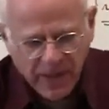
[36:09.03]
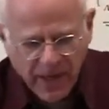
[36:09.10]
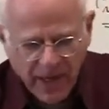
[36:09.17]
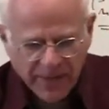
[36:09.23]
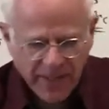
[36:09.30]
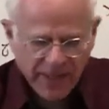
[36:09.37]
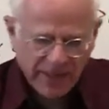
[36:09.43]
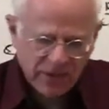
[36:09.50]

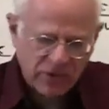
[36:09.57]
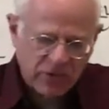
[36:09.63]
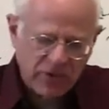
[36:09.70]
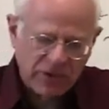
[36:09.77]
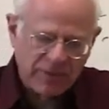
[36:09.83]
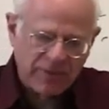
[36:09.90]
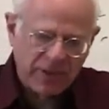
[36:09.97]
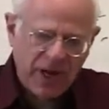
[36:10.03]
and then in
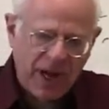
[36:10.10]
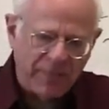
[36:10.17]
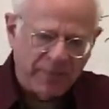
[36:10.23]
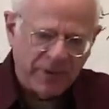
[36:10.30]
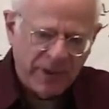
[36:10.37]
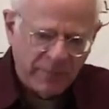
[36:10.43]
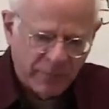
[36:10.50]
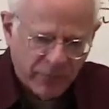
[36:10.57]
turn the
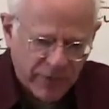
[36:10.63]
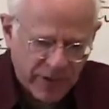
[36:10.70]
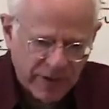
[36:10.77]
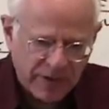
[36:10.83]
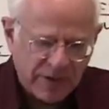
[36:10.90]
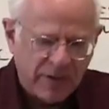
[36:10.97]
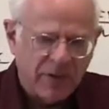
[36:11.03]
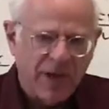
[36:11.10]
monopoly
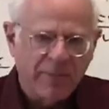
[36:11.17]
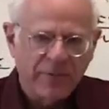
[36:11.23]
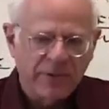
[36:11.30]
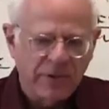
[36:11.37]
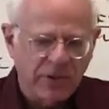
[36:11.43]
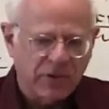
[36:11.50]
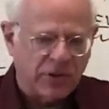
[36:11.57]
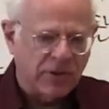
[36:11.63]
breeds
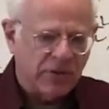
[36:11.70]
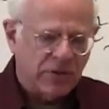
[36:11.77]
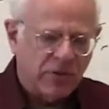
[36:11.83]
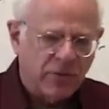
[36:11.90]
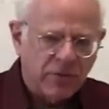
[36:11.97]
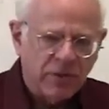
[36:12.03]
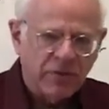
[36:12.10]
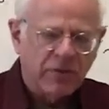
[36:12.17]
competition.
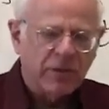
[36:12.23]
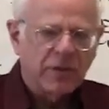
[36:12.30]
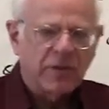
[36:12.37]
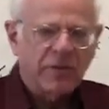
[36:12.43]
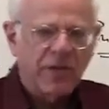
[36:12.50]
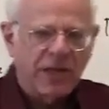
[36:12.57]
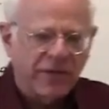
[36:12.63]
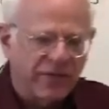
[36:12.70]
So you can
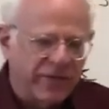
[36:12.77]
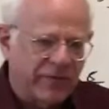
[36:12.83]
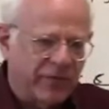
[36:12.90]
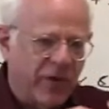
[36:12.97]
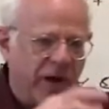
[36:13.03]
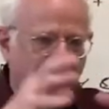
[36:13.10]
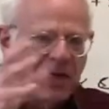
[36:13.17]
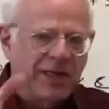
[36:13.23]
think of a
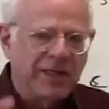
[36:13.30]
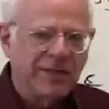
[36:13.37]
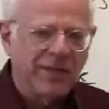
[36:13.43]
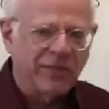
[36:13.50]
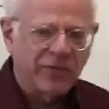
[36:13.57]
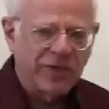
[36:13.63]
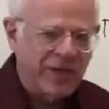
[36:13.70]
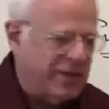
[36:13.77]
variety of
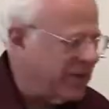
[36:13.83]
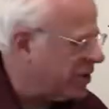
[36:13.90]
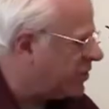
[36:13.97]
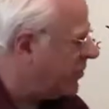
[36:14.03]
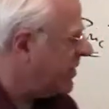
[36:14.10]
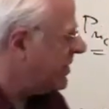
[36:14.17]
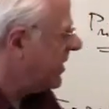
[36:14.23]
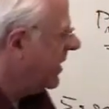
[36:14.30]
different
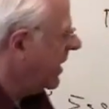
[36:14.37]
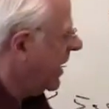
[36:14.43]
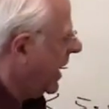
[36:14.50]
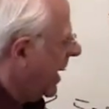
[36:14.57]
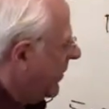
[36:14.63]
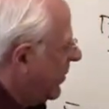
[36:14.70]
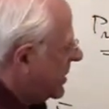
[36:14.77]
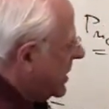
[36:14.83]
industries
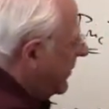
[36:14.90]
in which